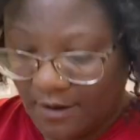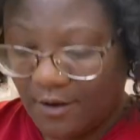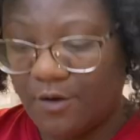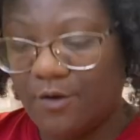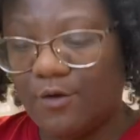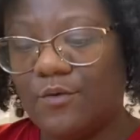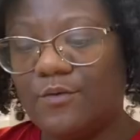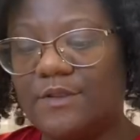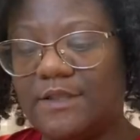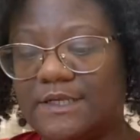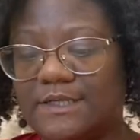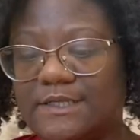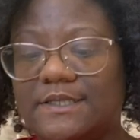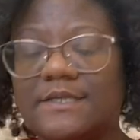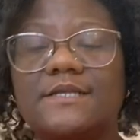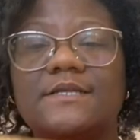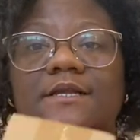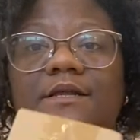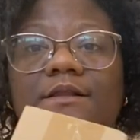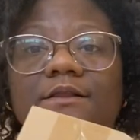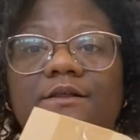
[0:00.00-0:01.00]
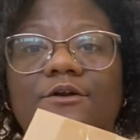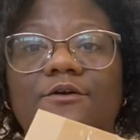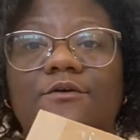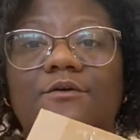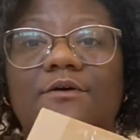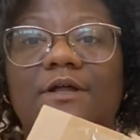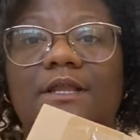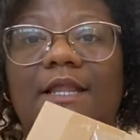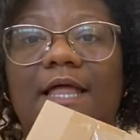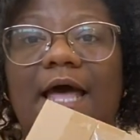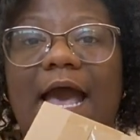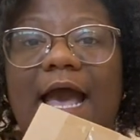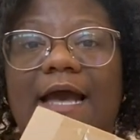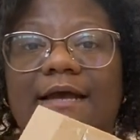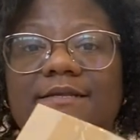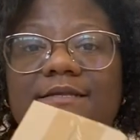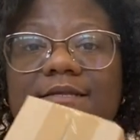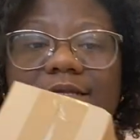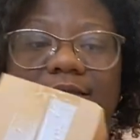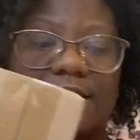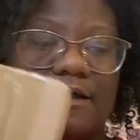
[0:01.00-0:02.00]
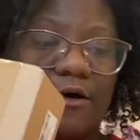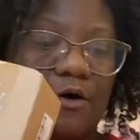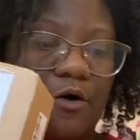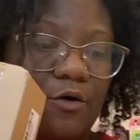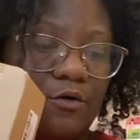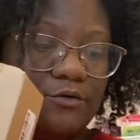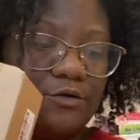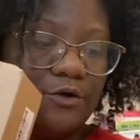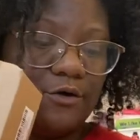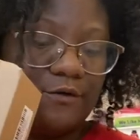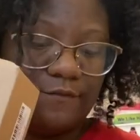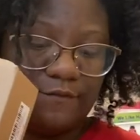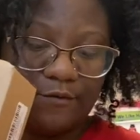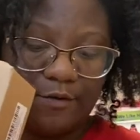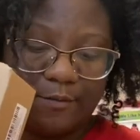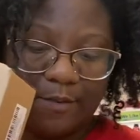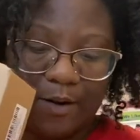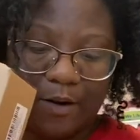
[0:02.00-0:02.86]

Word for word: So this is a little glass holder for my